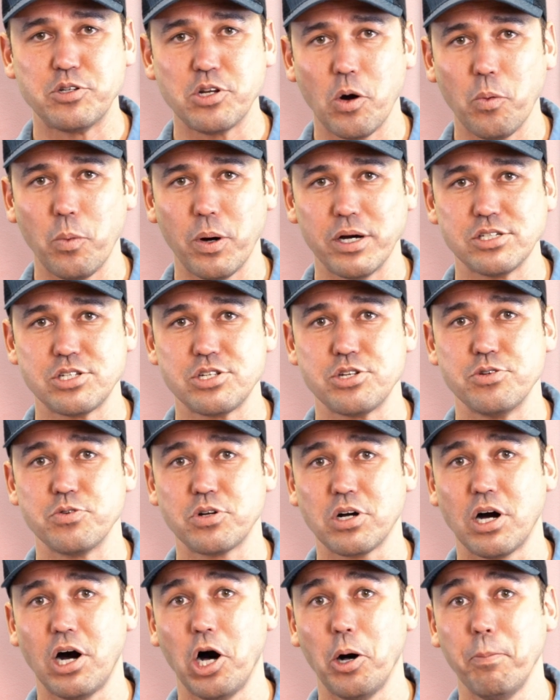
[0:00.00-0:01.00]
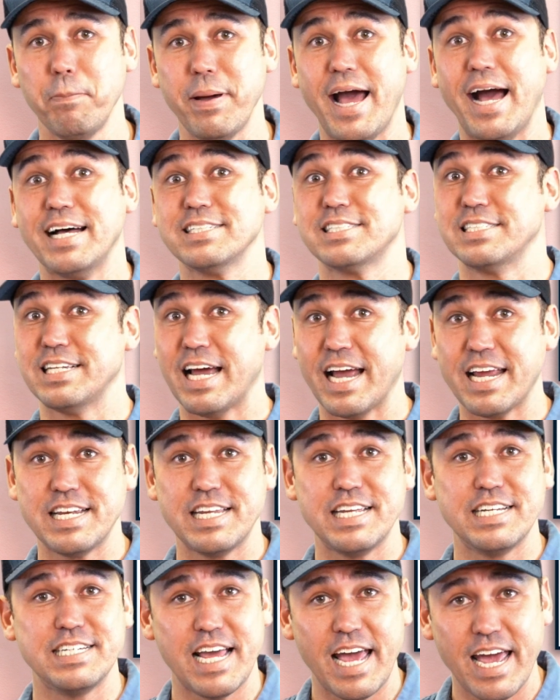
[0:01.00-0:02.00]
don't want to call past
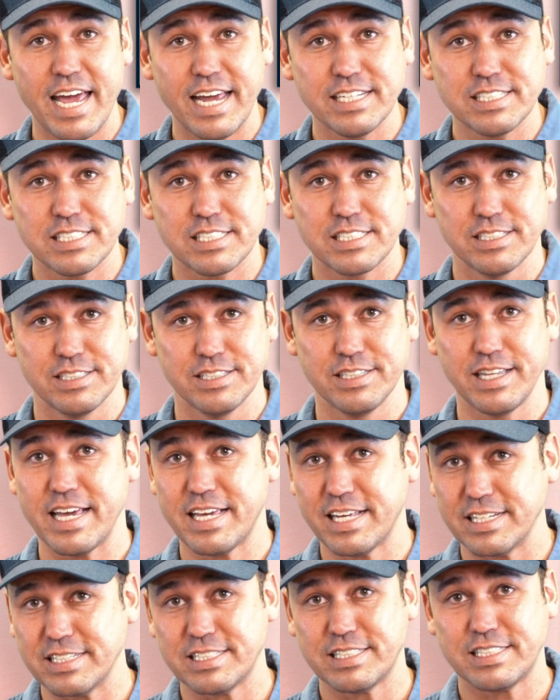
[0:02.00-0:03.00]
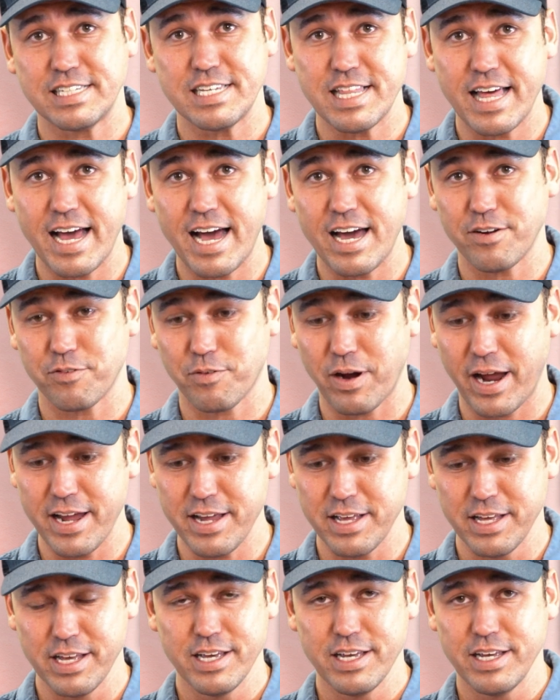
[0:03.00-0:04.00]
90 days. They can see that,
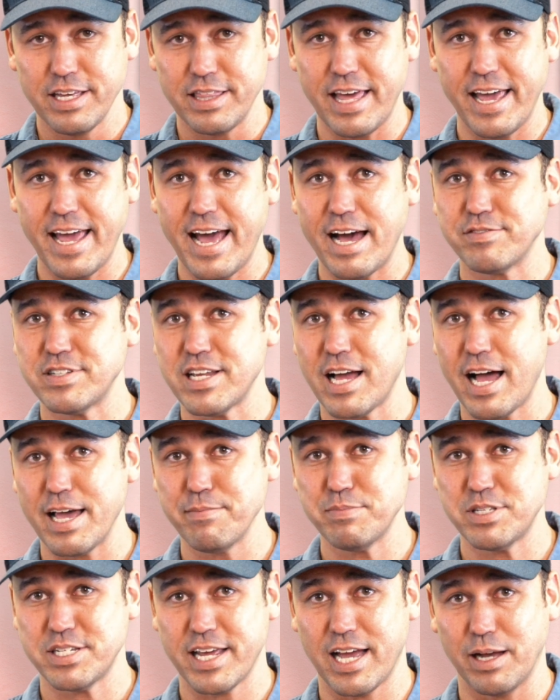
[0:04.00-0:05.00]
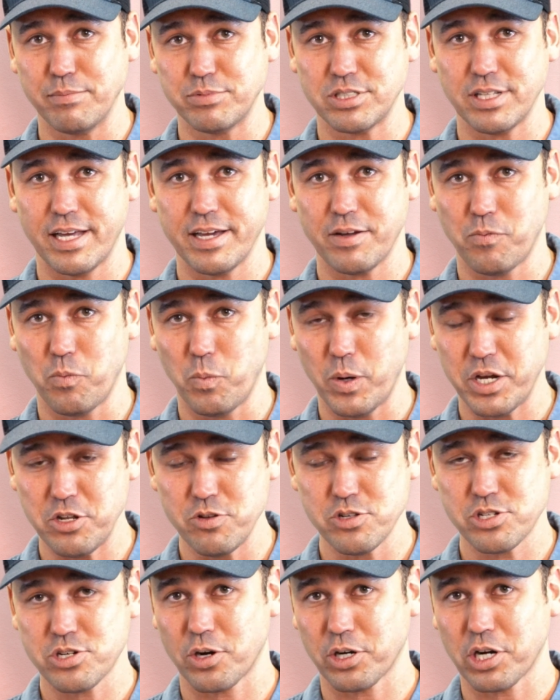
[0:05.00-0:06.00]
right? They have timestamps. Like when you
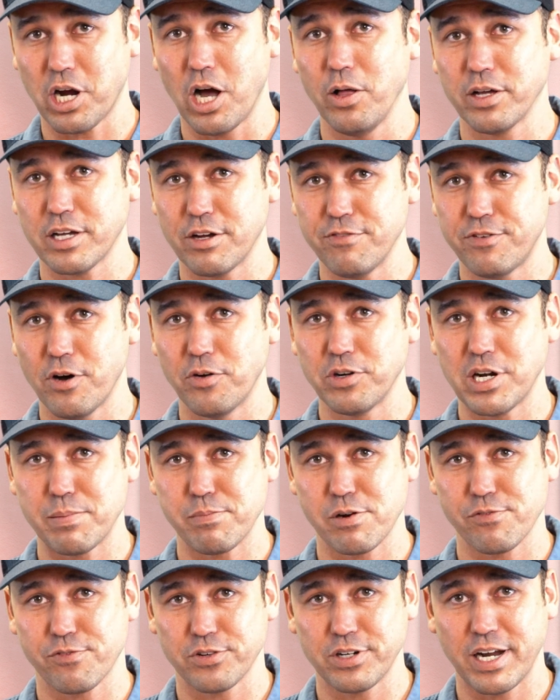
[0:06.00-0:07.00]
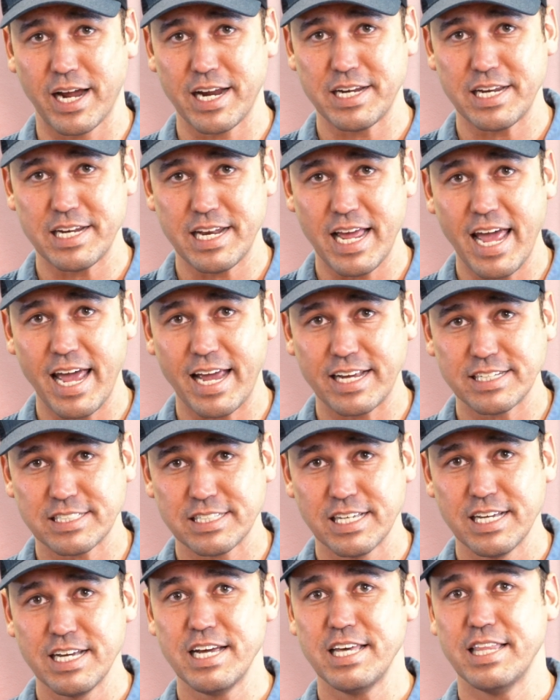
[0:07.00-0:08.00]
start calling a phone number for 90 days,
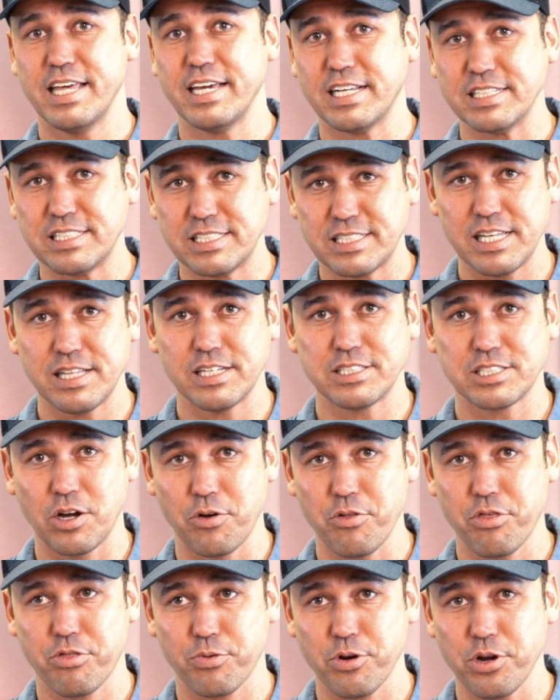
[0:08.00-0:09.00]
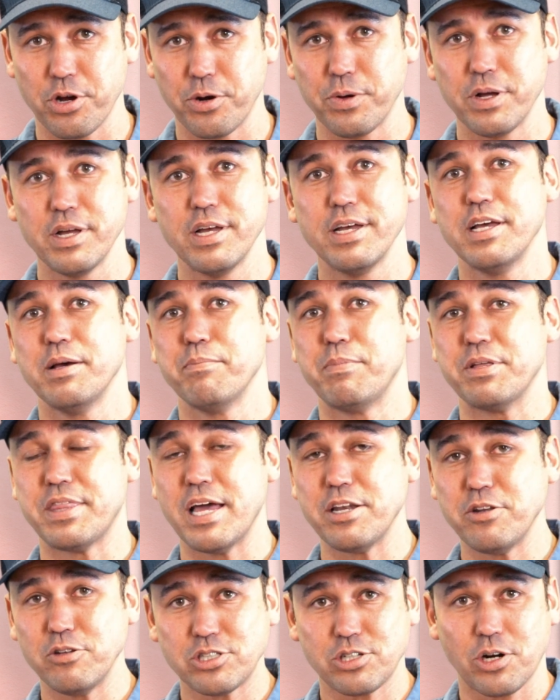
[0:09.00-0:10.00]
they can see this go through, but
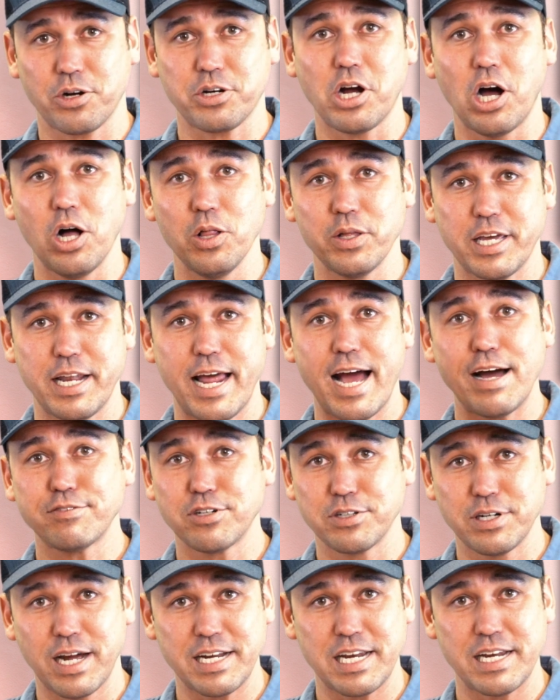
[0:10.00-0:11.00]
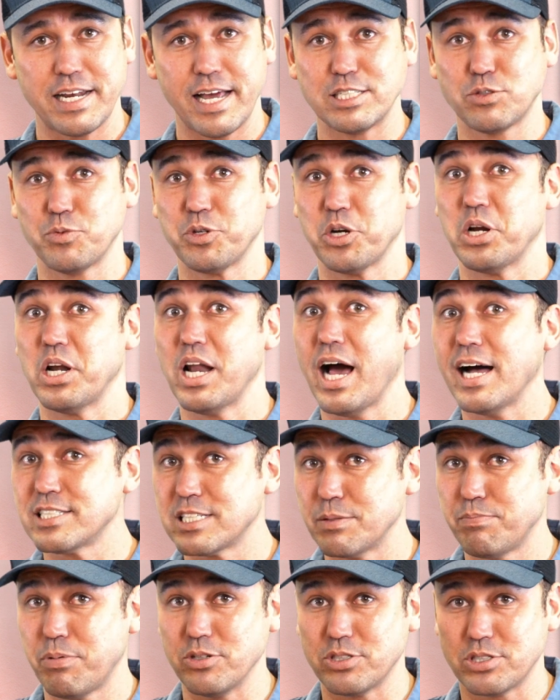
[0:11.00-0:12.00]
then you start calling it after 90 days when you're not
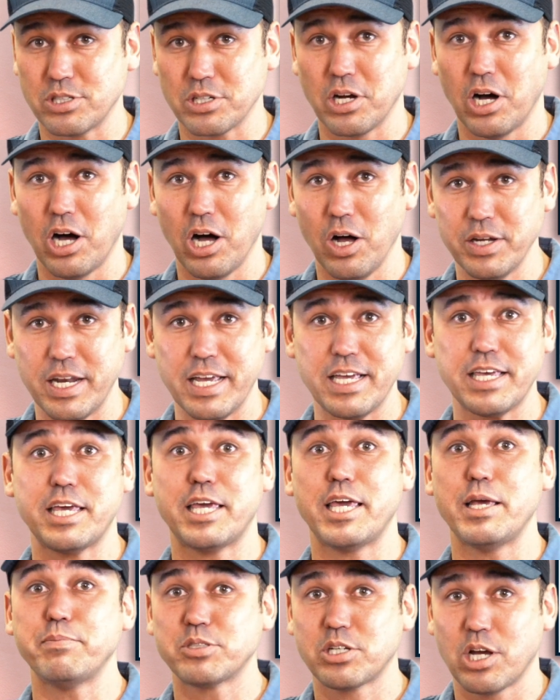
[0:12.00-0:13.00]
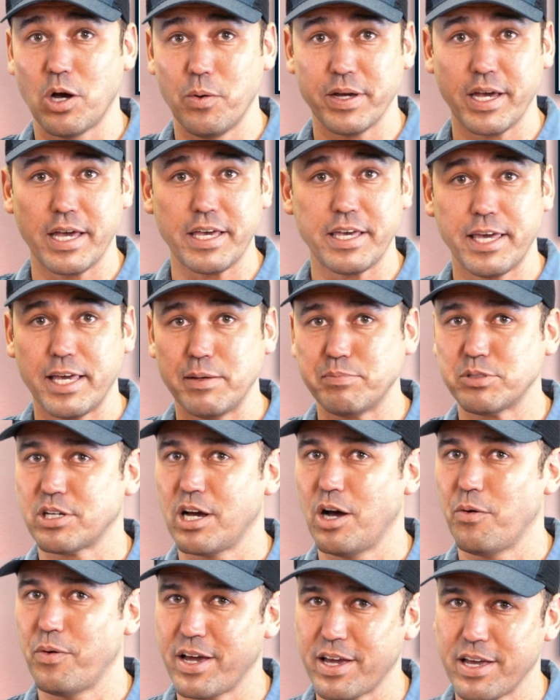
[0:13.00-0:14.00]
supposed to call, and it keeps going and keeps
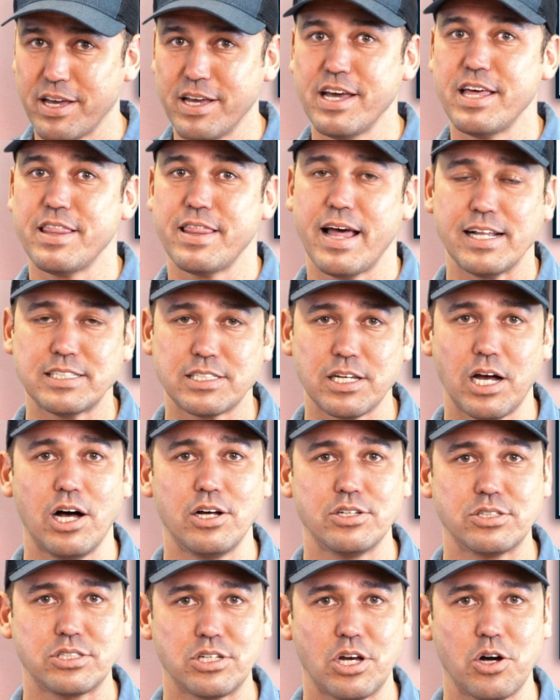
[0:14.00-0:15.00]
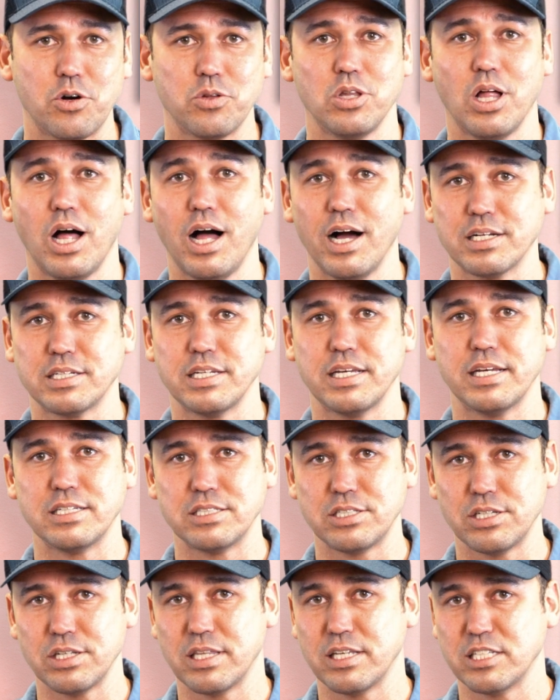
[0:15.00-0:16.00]
going. That's also logged
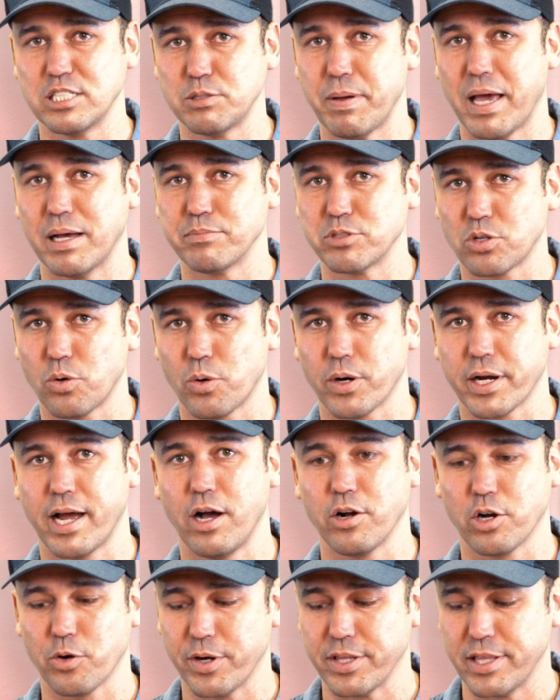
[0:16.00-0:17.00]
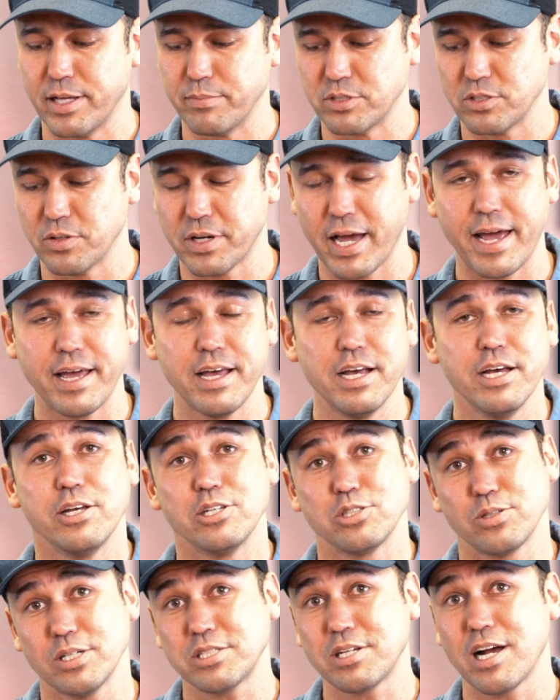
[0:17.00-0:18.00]
into the spam scoring algorithms, okay?
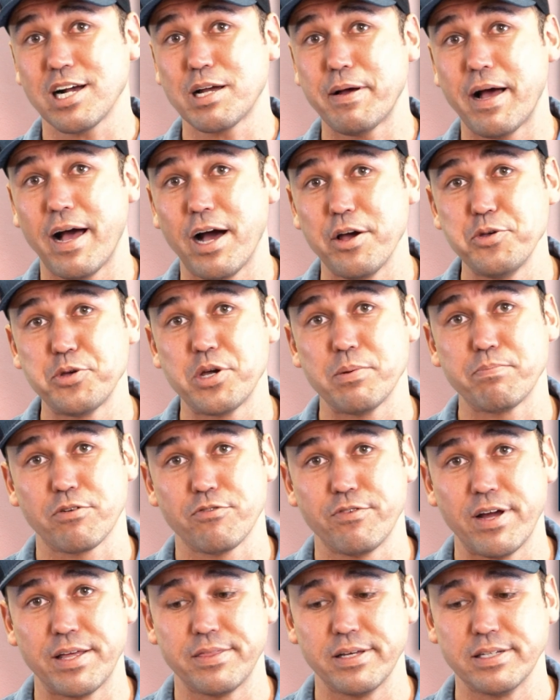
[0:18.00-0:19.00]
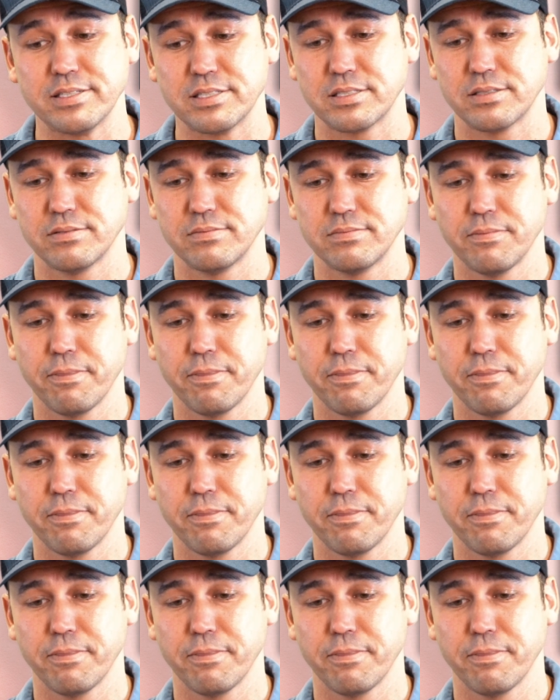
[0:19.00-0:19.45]
So let's talk about how you can prevent this.